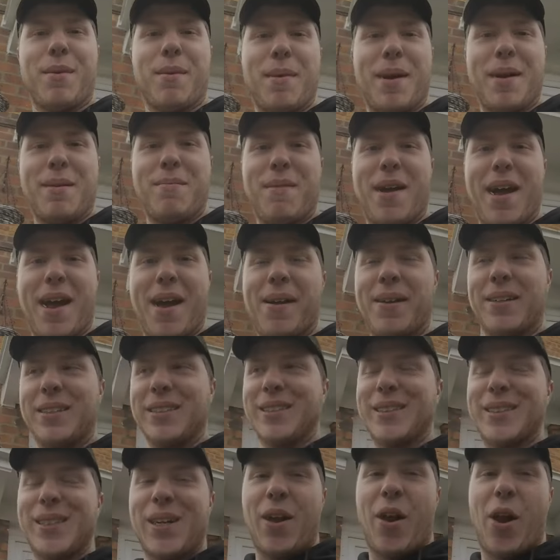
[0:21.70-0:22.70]
mate Matt,
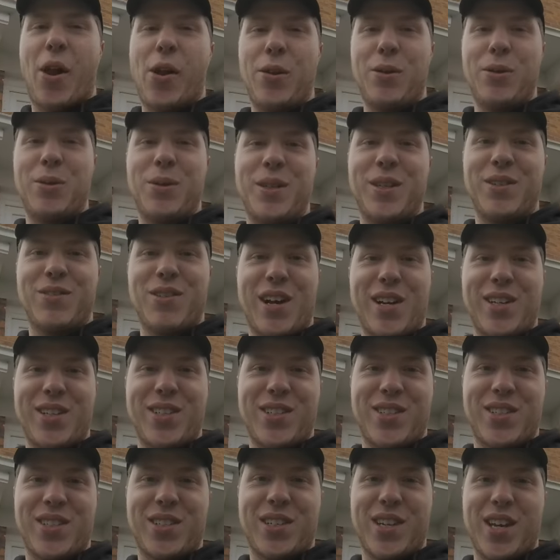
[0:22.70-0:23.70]
who
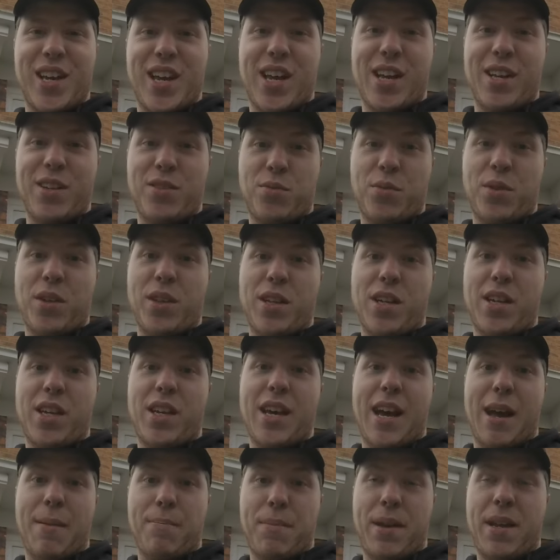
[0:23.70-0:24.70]
runs, uh, is one of
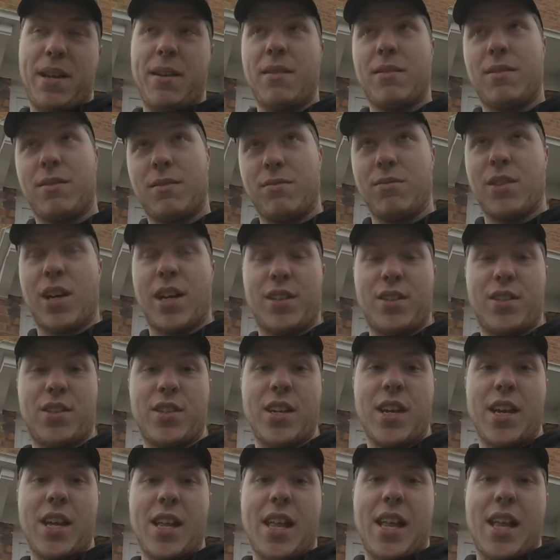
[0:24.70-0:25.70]
the admin and
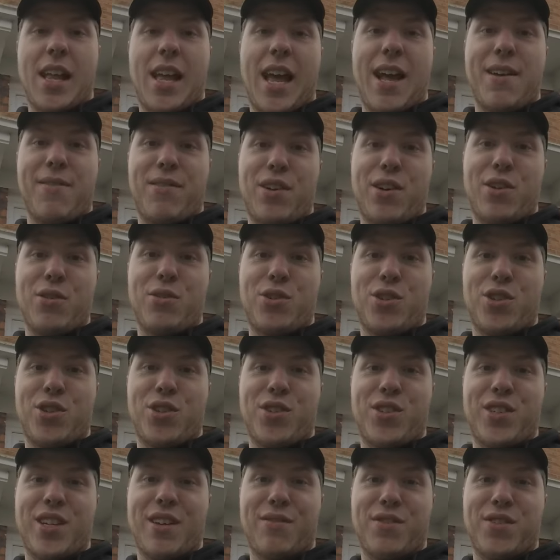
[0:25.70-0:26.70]
runs
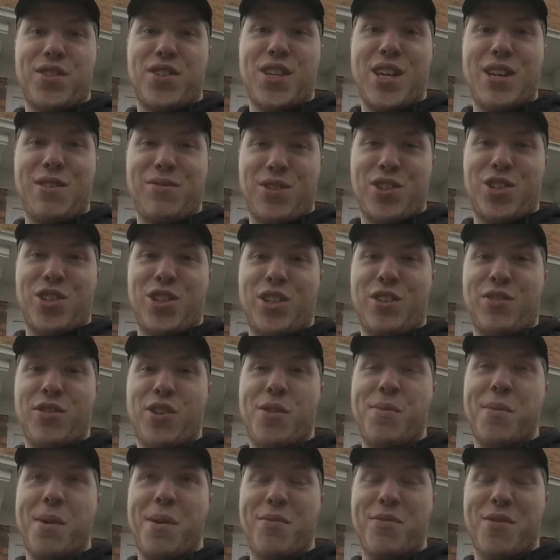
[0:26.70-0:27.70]
Evolution Southern Sea Fishing
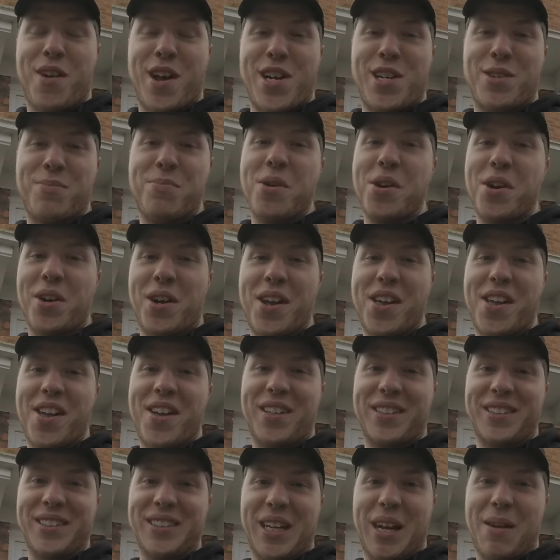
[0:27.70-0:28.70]
Group on Facebook.
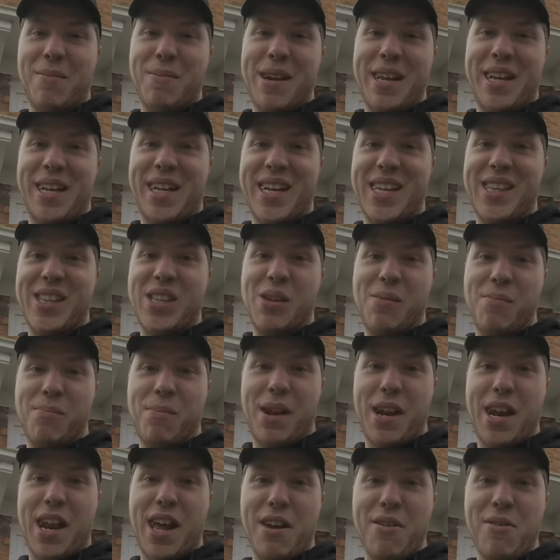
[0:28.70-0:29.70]
I'm linking them
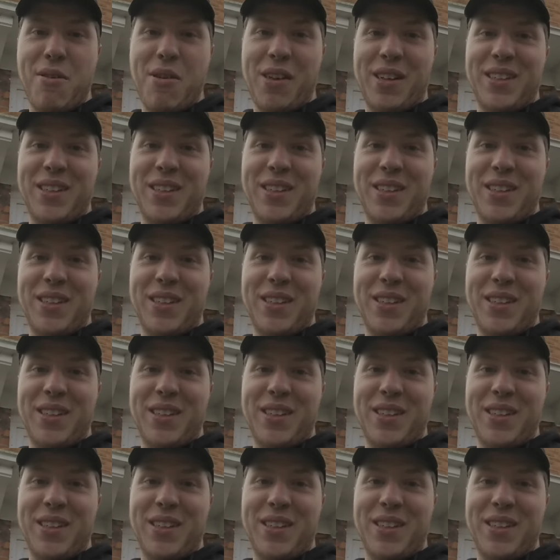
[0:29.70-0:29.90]
below.